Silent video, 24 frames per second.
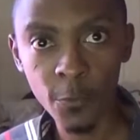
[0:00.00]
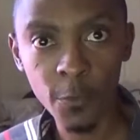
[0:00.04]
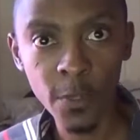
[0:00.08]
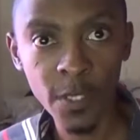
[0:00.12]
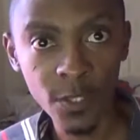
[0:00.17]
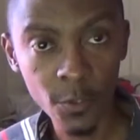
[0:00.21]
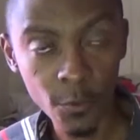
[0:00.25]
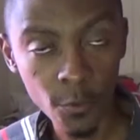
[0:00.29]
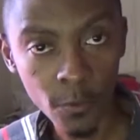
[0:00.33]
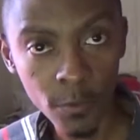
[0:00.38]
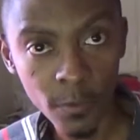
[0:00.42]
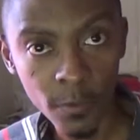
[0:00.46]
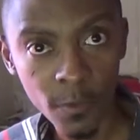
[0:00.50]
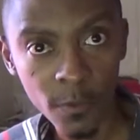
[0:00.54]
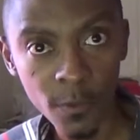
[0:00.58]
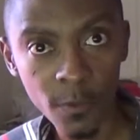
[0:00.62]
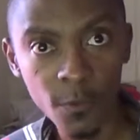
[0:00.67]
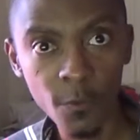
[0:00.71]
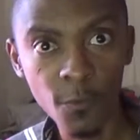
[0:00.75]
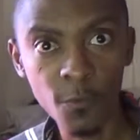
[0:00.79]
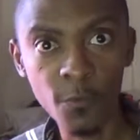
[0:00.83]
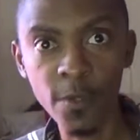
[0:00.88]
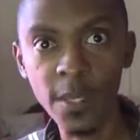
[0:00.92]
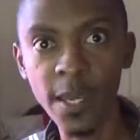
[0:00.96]
we do,
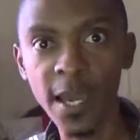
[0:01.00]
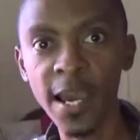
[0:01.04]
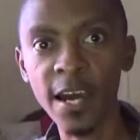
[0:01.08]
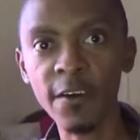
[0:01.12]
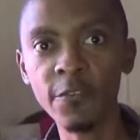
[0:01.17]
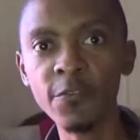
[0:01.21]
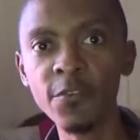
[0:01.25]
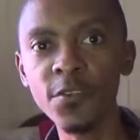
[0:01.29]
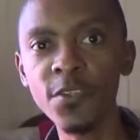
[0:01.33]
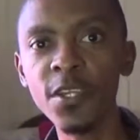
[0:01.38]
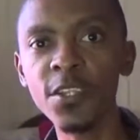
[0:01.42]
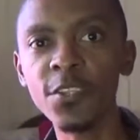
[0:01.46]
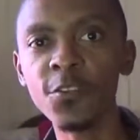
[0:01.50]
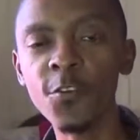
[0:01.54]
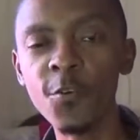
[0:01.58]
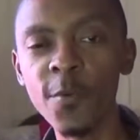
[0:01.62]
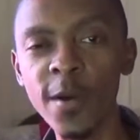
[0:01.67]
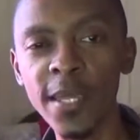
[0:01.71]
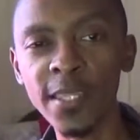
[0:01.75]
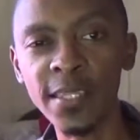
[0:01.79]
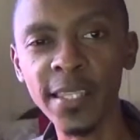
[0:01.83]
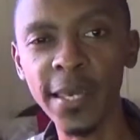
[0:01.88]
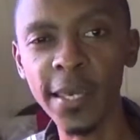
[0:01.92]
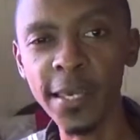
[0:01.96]
we have to do
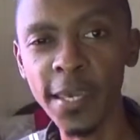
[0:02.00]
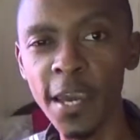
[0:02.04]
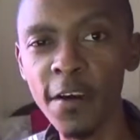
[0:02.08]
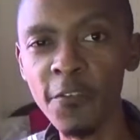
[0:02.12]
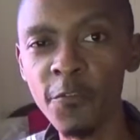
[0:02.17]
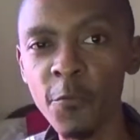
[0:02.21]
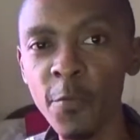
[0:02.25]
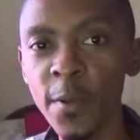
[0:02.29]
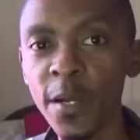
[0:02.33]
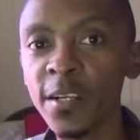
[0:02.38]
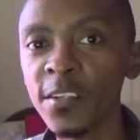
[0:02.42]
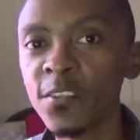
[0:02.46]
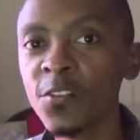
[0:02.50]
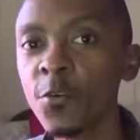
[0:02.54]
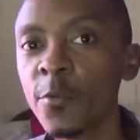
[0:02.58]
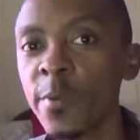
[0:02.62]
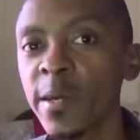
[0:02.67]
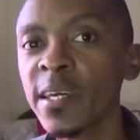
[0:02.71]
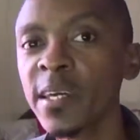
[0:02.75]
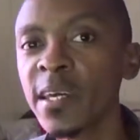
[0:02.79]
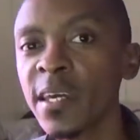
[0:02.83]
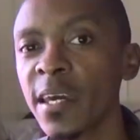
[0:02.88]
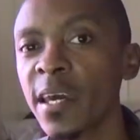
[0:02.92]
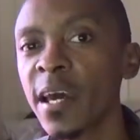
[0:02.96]
it like if we're
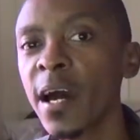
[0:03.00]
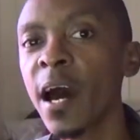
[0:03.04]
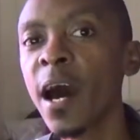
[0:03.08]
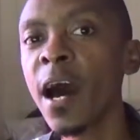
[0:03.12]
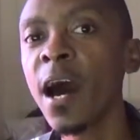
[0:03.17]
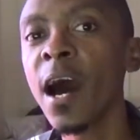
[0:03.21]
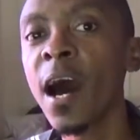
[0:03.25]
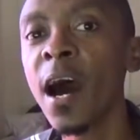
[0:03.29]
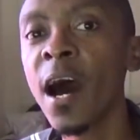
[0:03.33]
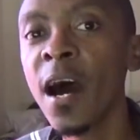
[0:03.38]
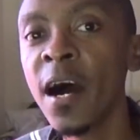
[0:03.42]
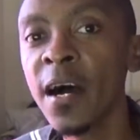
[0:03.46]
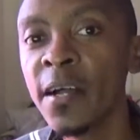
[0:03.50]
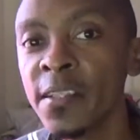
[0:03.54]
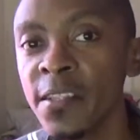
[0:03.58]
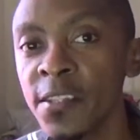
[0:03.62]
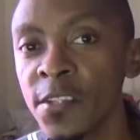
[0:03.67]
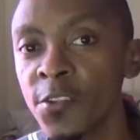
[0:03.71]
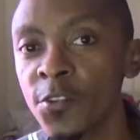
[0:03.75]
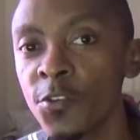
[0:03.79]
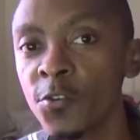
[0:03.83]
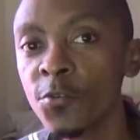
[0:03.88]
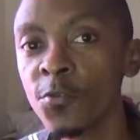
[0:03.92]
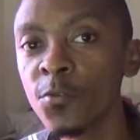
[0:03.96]
doing it
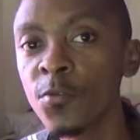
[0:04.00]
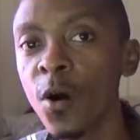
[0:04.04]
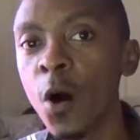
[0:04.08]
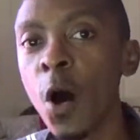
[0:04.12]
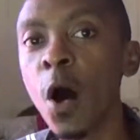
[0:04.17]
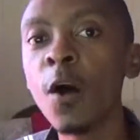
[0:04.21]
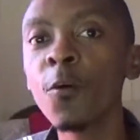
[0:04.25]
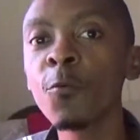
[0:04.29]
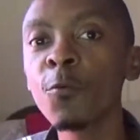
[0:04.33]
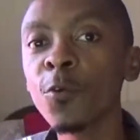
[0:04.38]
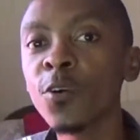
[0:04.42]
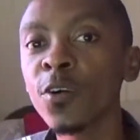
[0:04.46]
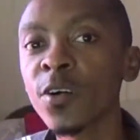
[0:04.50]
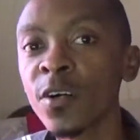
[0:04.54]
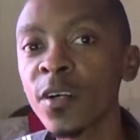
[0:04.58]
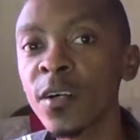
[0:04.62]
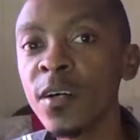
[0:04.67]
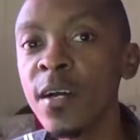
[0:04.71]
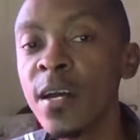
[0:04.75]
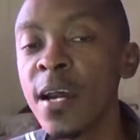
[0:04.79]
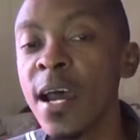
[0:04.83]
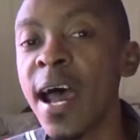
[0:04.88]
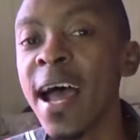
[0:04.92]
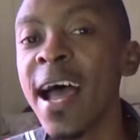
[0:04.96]
unto
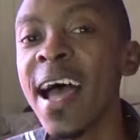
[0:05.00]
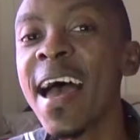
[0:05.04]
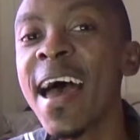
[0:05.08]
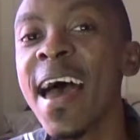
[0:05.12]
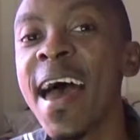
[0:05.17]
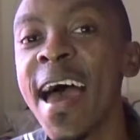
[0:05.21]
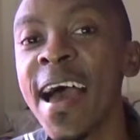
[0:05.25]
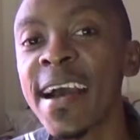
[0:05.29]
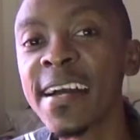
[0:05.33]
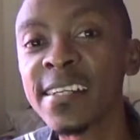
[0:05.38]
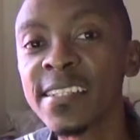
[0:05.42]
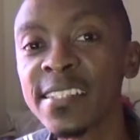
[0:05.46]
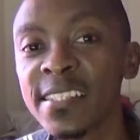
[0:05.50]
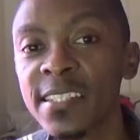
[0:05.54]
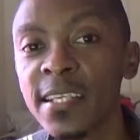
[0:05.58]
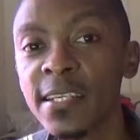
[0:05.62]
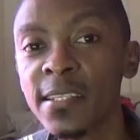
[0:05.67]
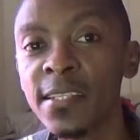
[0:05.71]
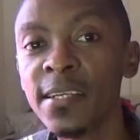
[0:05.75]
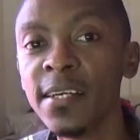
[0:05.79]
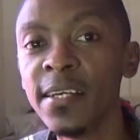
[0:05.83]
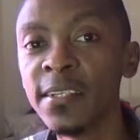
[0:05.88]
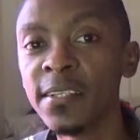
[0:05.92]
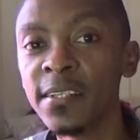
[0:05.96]
our
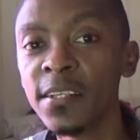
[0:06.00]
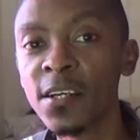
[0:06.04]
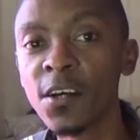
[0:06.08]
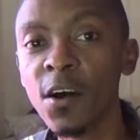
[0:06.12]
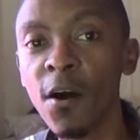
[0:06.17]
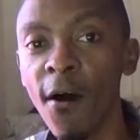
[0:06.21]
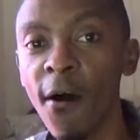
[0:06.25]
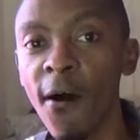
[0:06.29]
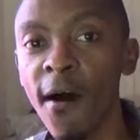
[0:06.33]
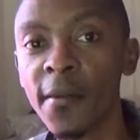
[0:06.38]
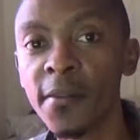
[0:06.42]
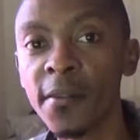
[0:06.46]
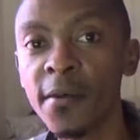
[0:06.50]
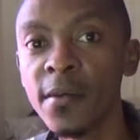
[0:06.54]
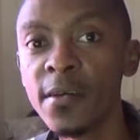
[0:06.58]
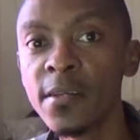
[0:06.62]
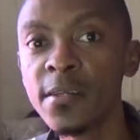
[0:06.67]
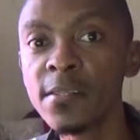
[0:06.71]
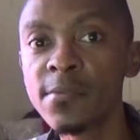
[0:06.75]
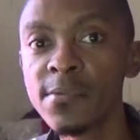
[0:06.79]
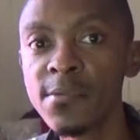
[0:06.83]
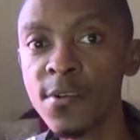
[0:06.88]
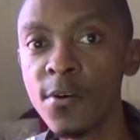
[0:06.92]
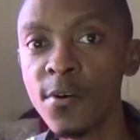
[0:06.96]
excellent God.
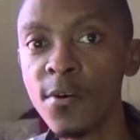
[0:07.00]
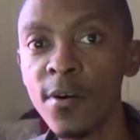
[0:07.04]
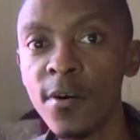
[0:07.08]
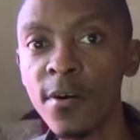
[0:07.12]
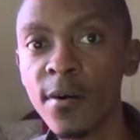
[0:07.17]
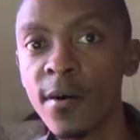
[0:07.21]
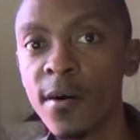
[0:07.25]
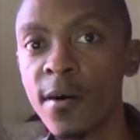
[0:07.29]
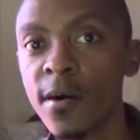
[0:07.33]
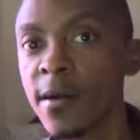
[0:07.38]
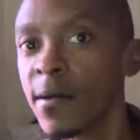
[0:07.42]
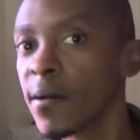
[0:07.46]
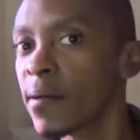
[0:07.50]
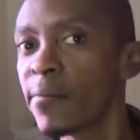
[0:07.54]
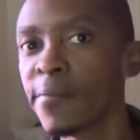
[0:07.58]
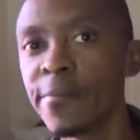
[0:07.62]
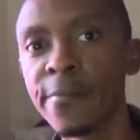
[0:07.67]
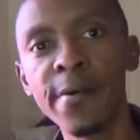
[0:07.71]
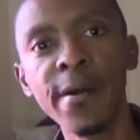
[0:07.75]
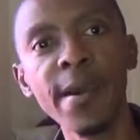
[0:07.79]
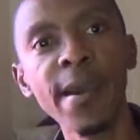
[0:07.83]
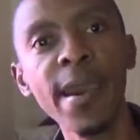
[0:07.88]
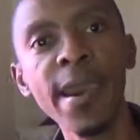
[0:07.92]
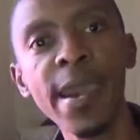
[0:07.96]
So
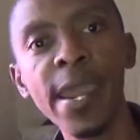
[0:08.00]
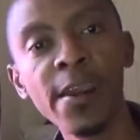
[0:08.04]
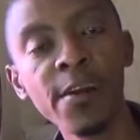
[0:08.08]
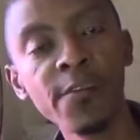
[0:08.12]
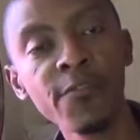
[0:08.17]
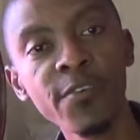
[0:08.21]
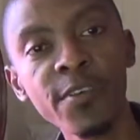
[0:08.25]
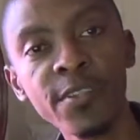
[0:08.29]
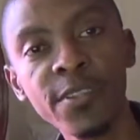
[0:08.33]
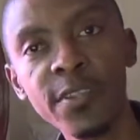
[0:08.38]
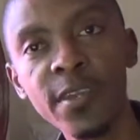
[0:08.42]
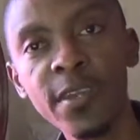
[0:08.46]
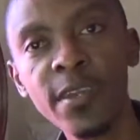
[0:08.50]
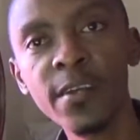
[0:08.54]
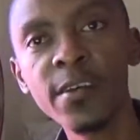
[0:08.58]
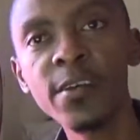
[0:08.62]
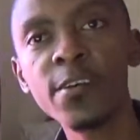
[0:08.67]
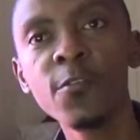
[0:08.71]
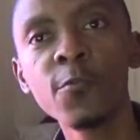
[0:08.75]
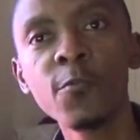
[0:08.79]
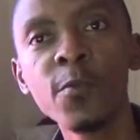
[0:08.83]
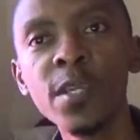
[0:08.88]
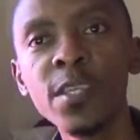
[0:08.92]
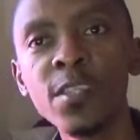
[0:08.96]
everything
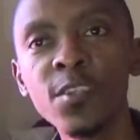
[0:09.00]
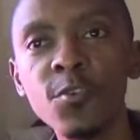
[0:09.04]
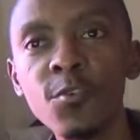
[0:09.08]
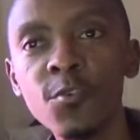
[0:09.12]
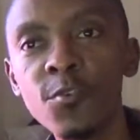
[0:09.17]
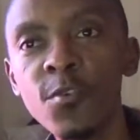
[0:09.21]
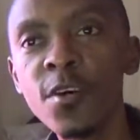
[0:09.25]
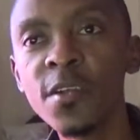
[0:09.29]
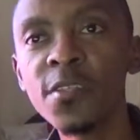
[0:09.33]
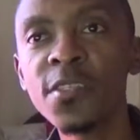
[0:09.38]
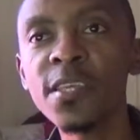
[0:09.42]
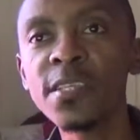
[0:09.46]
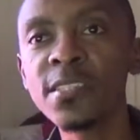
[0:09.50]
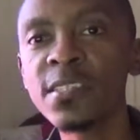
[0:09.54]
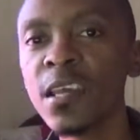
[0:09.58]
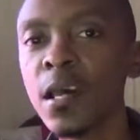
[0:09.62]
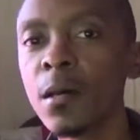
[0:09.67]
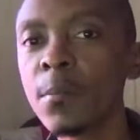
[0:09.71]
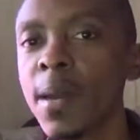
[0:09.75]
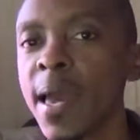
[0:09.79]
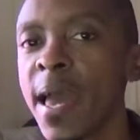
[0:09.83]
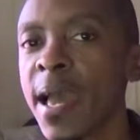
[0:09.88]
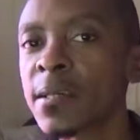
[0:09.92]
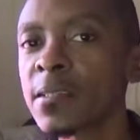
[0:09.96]
we do, the
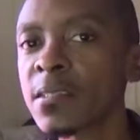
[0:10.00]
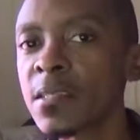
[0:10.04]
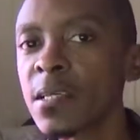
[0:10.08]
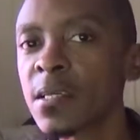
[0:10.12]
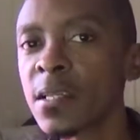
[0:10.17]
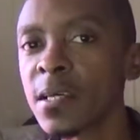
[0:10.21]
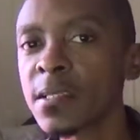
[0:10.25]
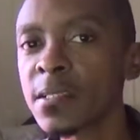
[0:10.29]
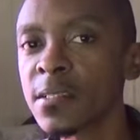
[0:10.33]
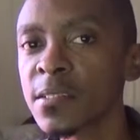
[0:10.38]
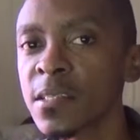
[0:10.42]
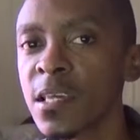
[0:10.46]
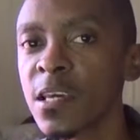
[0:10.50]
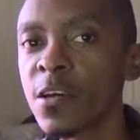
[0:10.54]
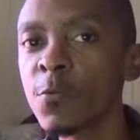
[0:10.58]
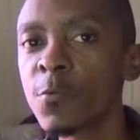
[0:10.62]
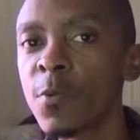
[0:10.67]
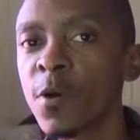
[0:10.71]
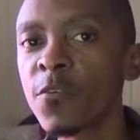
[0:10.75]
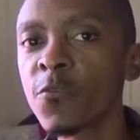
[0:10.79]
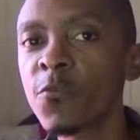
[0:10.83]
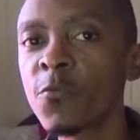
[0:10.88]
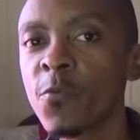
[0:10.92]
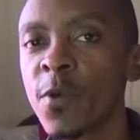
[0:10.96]
same excellence
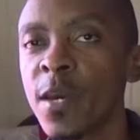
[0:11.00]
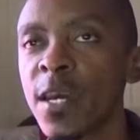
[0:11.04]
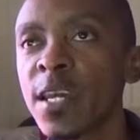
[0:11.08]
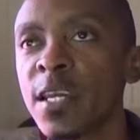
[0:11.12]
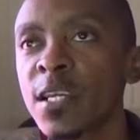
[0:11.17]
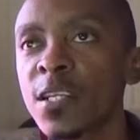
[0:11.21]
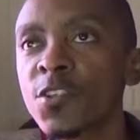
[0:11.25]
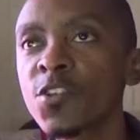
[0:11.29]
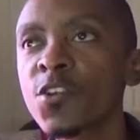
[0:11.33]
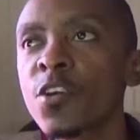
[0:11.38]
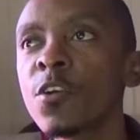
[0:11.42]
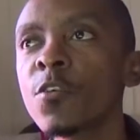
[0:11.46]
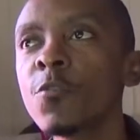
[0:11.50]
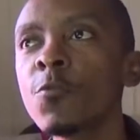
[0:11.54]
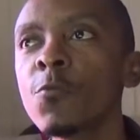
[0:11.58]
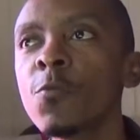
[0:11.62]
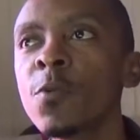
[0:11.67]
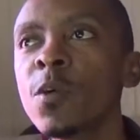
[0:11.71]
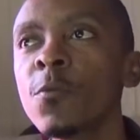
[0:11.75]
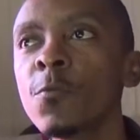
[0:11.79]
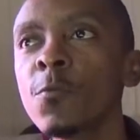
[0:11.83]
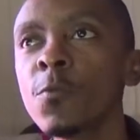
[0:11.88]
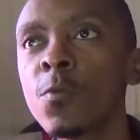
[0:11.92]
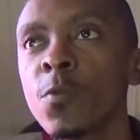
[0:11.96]
with which
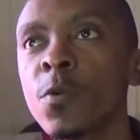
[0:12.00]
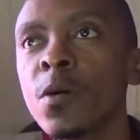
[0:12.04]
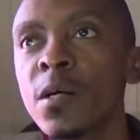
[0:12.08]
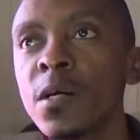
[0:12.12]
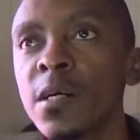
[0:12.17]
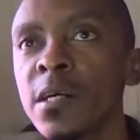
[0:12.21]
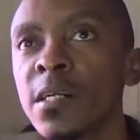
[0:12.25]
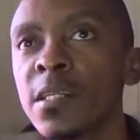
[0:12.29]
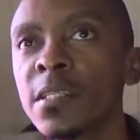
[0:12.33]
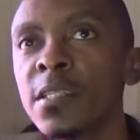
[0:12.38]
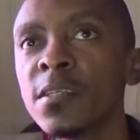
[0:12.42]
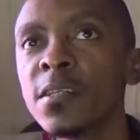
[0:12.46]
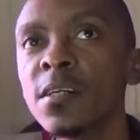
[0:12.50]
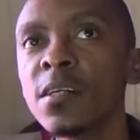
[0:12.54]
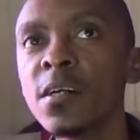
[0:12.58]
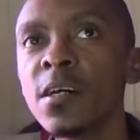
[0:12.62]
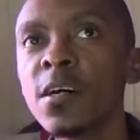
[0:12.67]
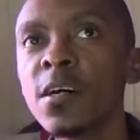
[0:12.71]
we would